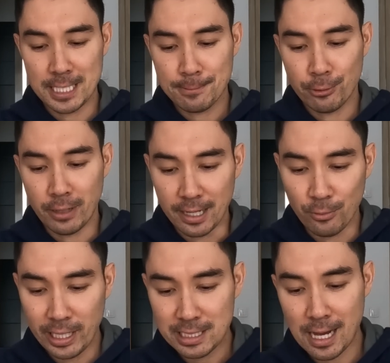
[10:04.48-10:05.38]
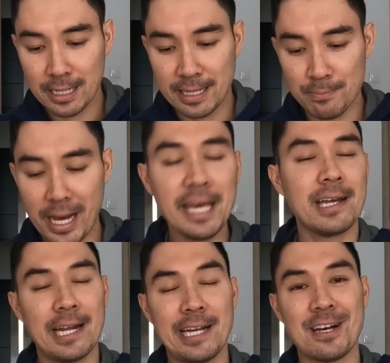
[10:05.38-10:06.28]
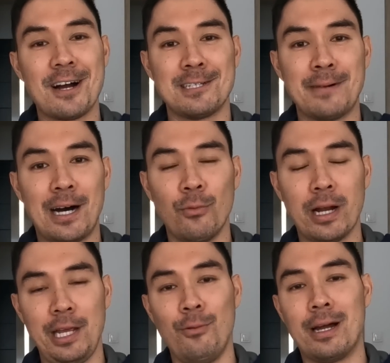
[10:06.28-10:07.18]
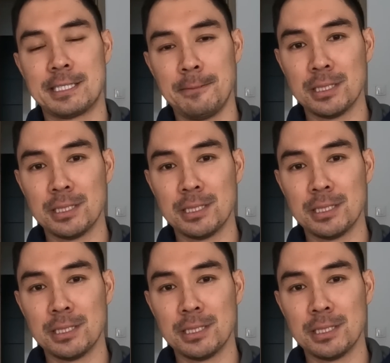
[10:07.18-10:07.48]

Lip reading: this point, Micah and I talked about where he wanted to